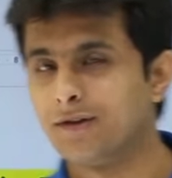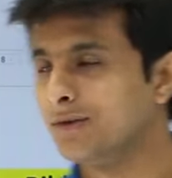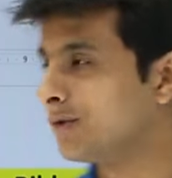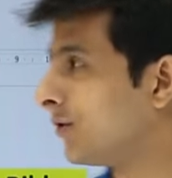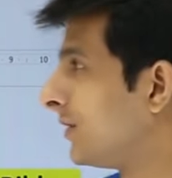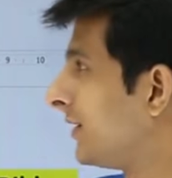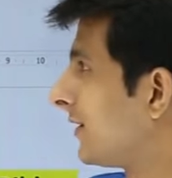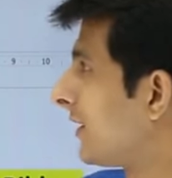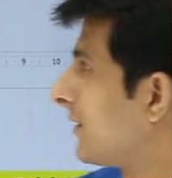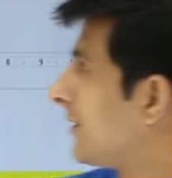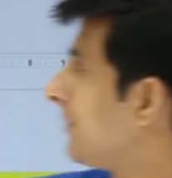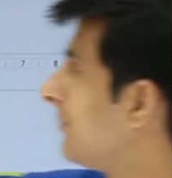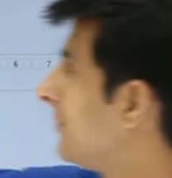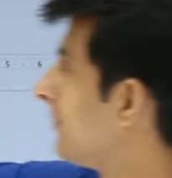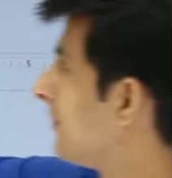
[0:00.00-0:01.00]
So these are
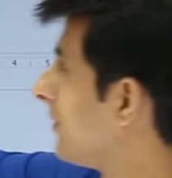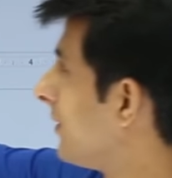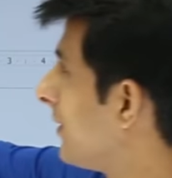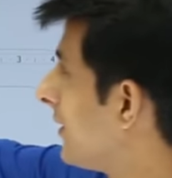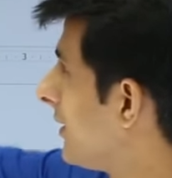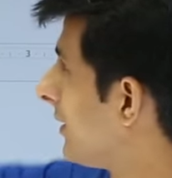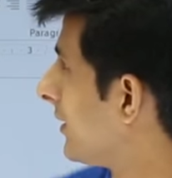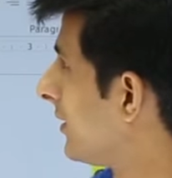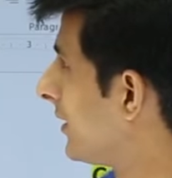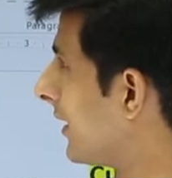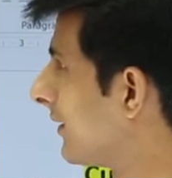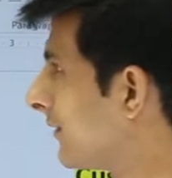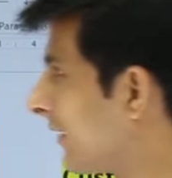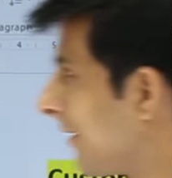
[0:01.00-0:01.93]
some things